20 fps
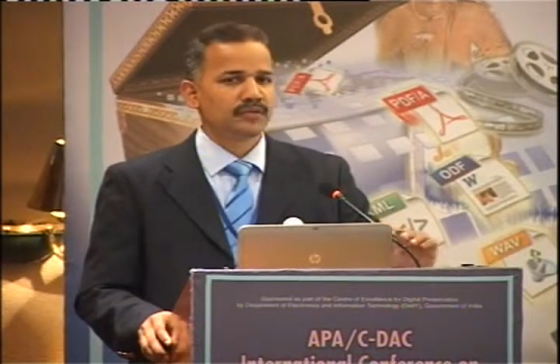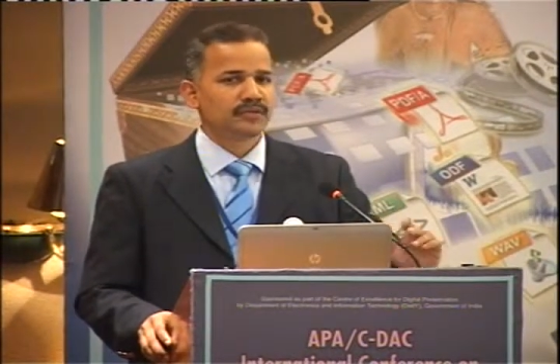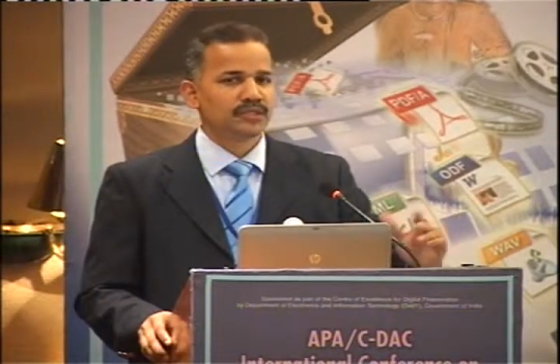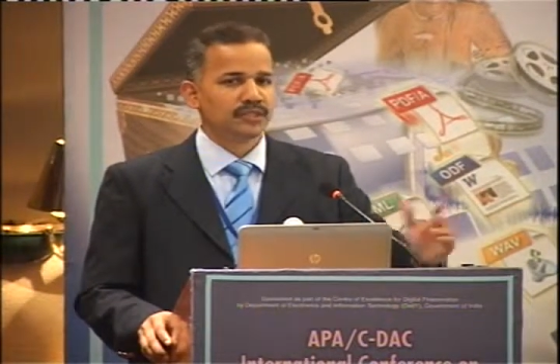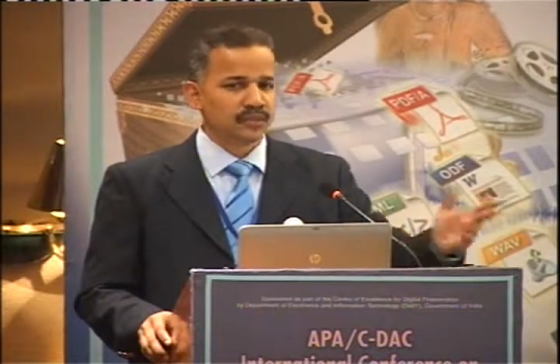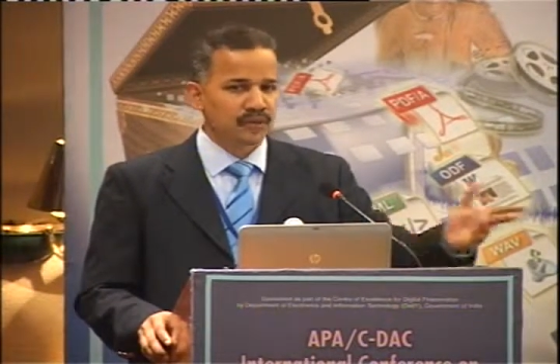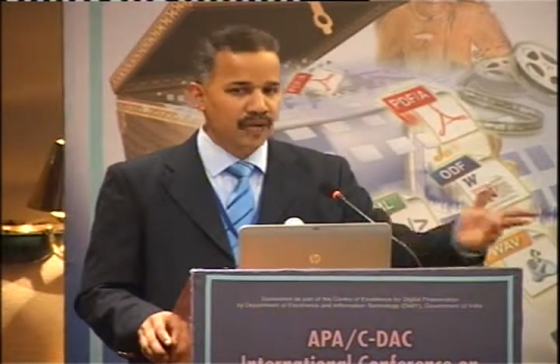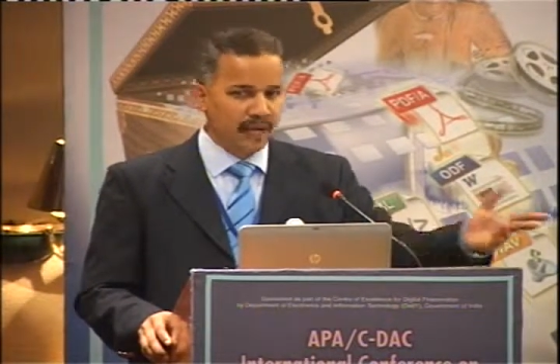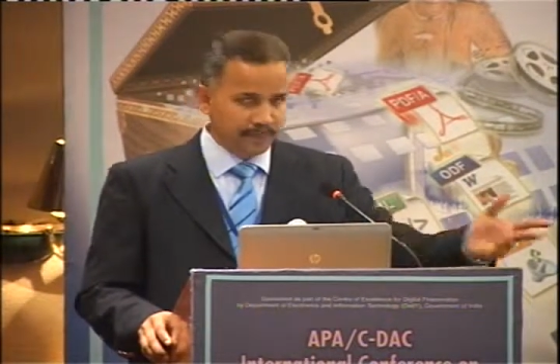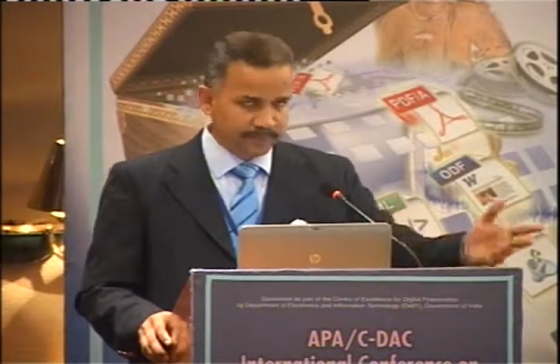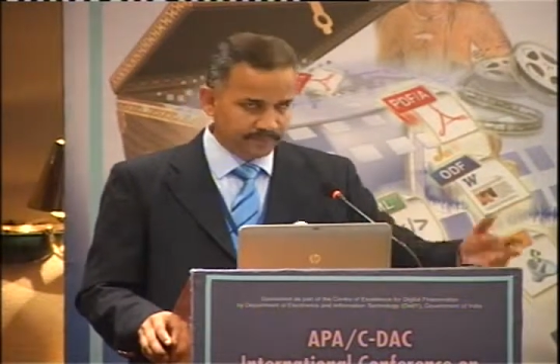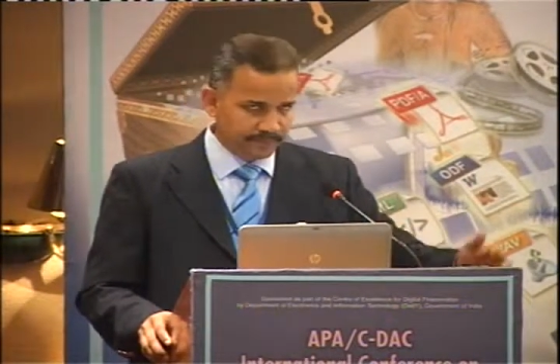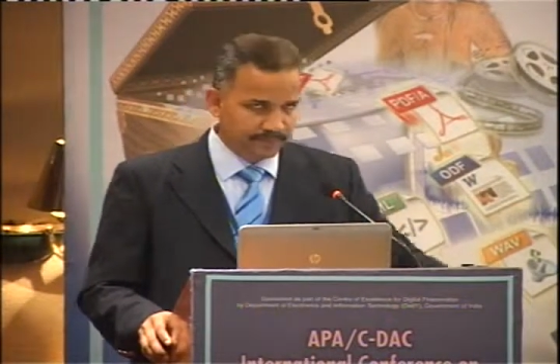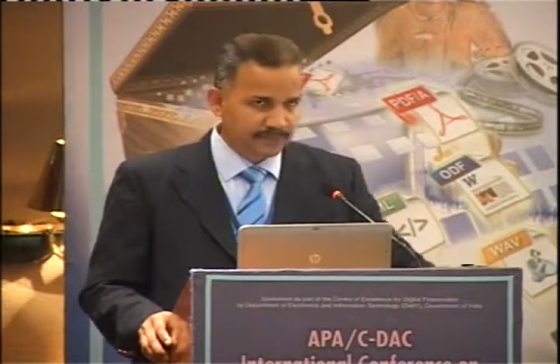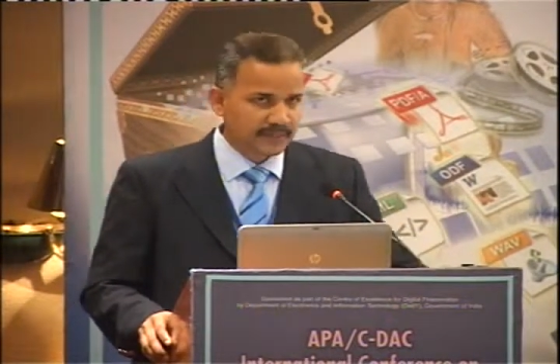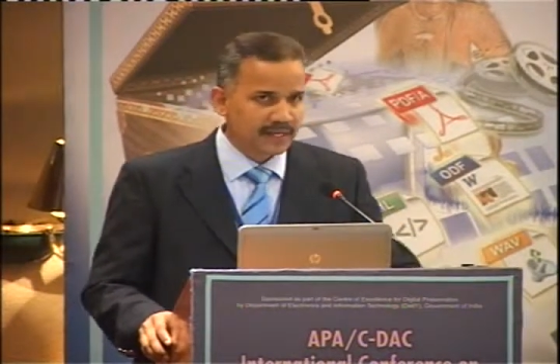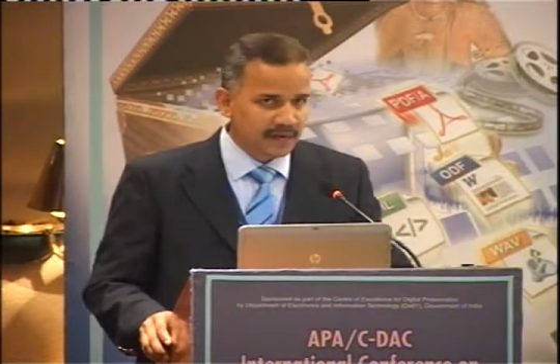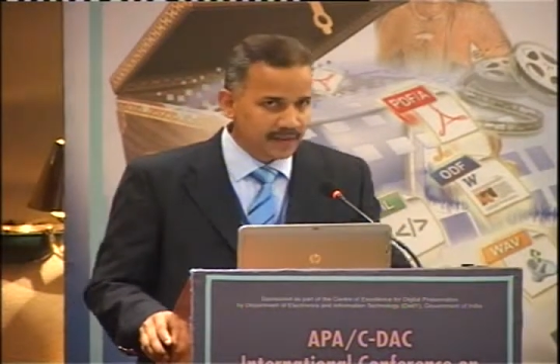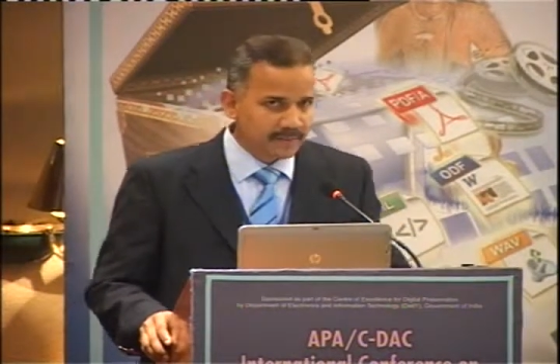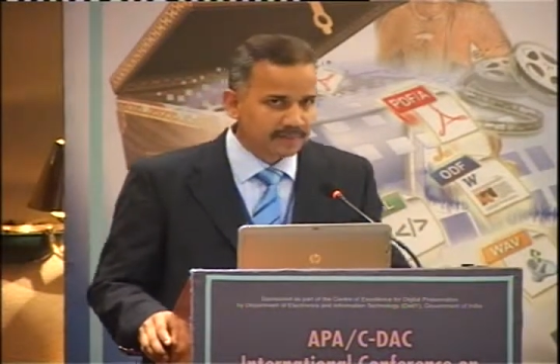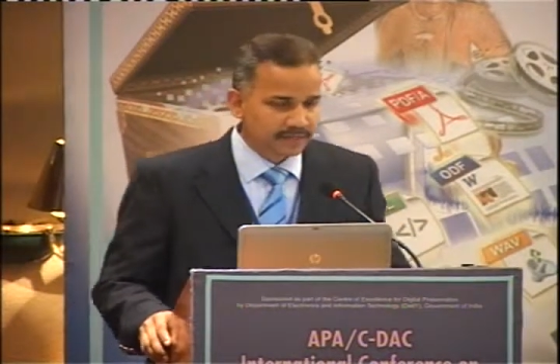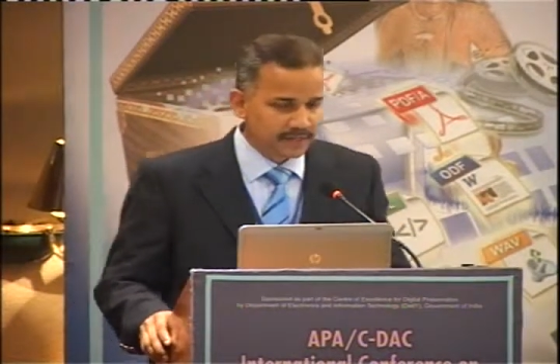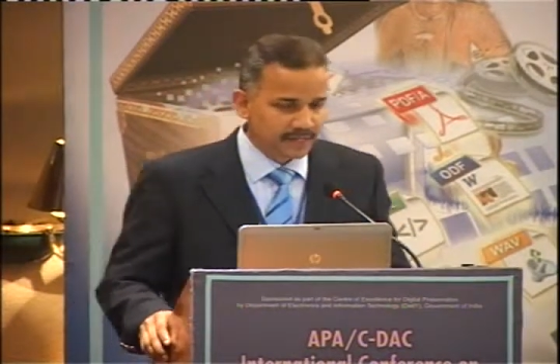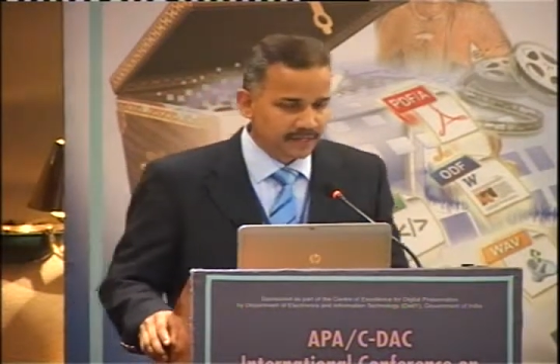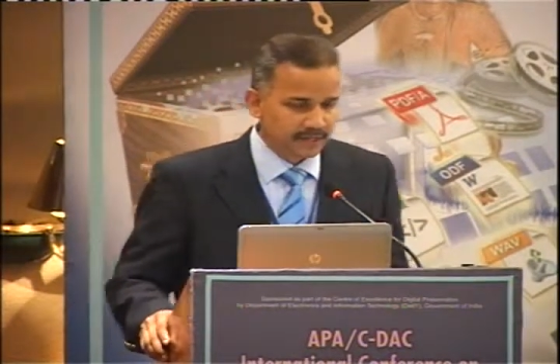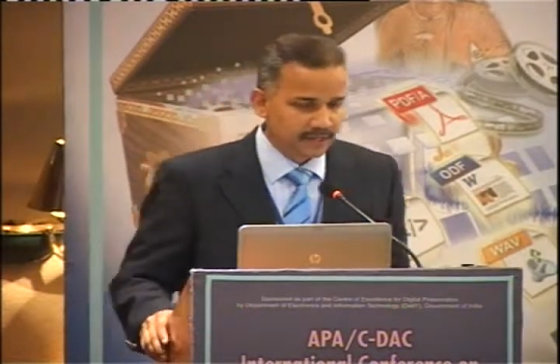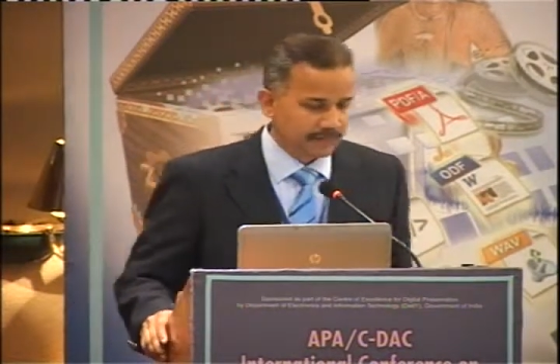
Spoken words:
which you have. Yeah, thank